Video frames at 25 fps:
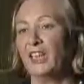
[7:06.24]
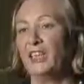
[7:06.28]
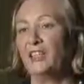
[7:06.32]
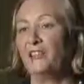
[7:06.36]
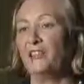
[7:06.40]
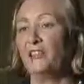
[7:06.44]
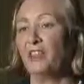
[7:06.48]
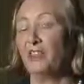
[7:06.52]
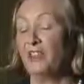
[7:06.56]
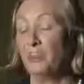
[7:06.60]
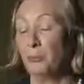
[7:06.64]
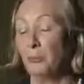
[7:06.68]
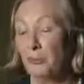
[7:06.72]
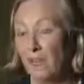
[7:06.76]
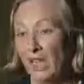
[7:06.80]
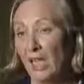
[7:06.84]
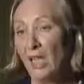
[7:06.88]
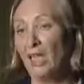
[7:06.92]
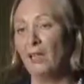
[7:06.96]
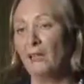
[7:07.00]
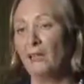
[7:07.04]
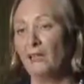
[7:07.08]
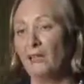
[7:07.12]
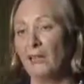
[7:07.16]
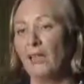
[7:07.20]
energy
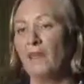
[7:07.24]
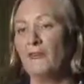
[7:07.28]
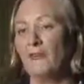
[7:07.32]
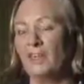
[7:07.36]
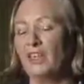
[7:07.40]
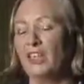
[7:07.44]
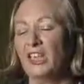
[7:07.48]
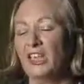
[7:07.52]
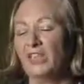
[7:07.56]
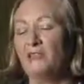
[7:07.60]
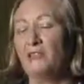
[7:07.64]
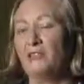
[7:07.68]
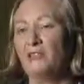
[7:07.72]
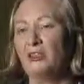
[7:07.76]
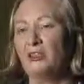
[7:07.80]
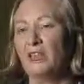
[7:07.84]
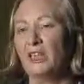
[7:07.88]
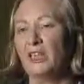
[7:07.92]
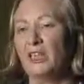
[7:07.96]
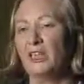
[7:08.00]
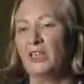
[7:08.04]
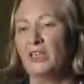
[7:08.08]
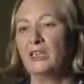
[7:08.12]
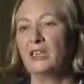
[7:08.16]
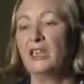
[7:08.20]
demand over the next few
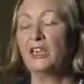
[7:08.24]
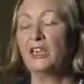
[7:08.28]
years,